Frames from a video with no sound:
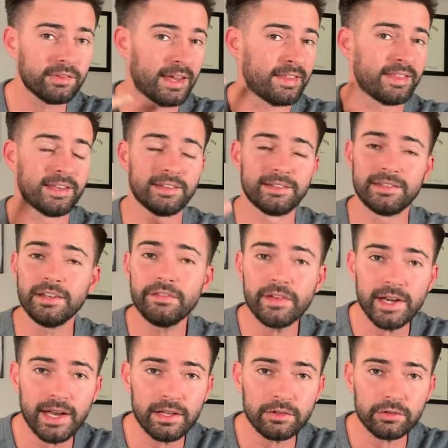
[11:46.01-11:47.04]
and the
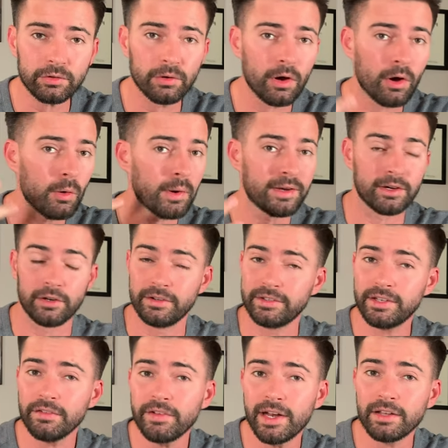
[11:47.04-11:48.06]
dividends grow and our
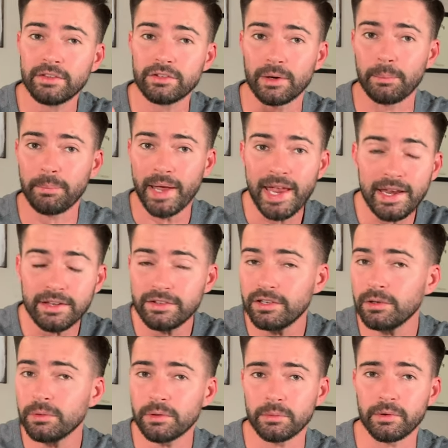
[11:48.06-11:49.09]
dividends are paid to
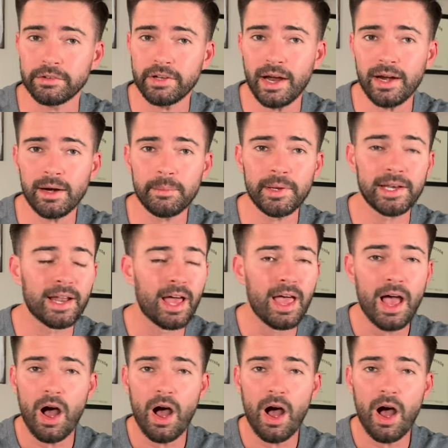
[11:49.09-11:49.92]
you in retirement.